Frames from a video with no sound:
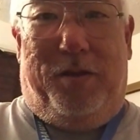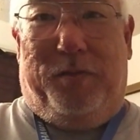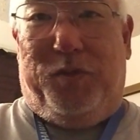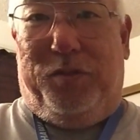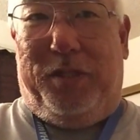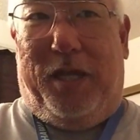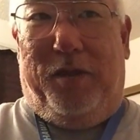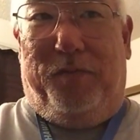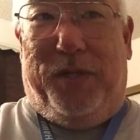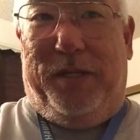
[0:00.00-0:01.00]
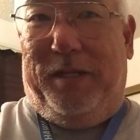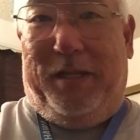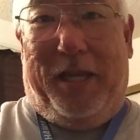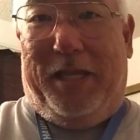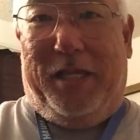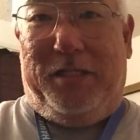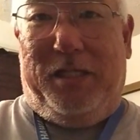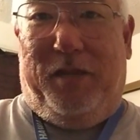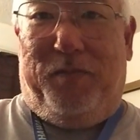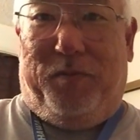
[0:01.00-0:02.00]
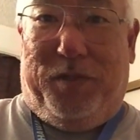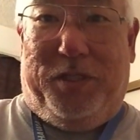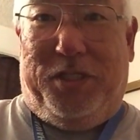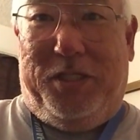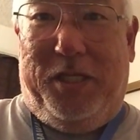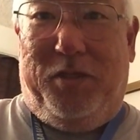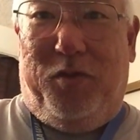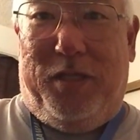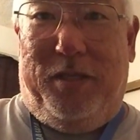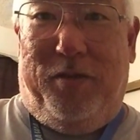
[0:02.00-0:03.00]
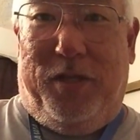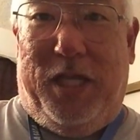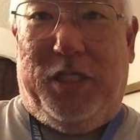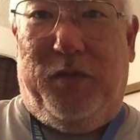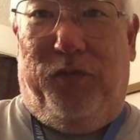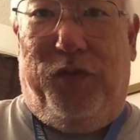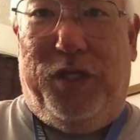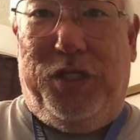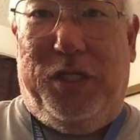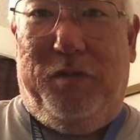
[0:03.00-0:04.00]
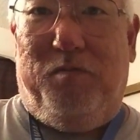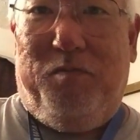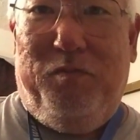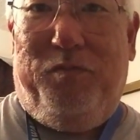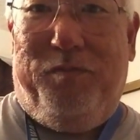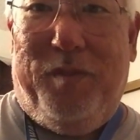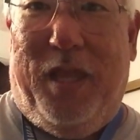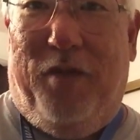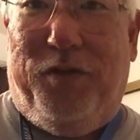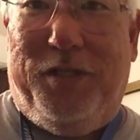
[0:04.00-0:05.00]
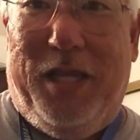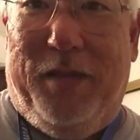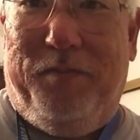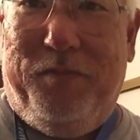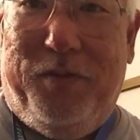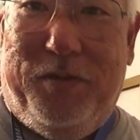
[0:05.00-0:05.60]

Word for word: Oh, I'm so tired, but I can't sleep. I just need to go out there and catch some fish and have a good time.